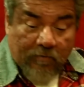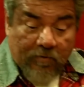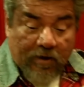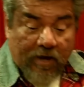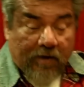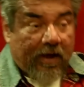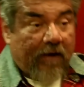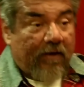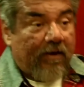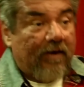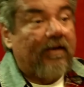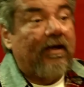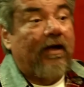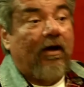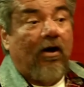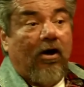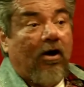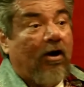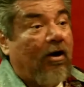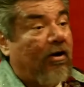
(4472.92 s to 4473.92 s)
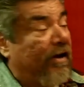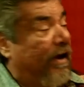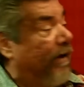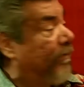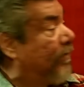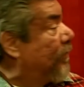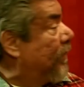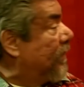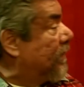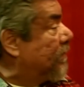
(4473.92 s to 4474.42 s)
bra. Oh,
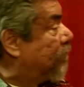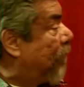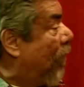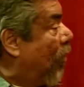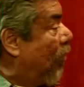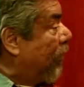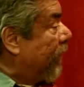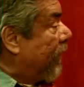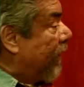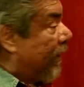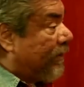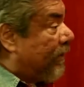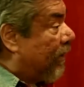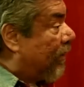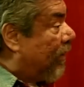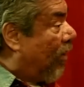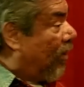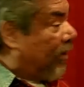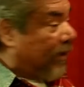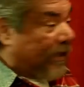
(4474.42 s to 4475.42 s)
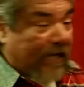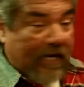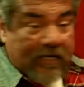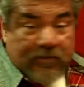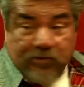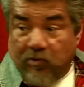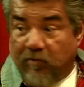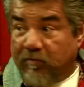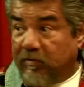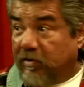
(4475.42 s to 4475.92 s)
everybody's bowling. And all the
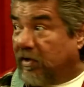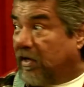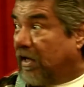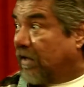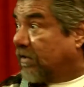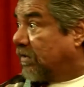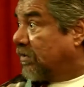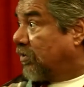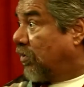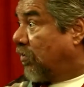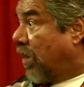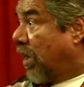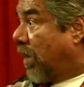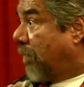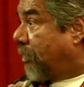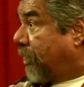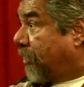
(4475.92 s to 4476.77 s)
guys over here like, you're up.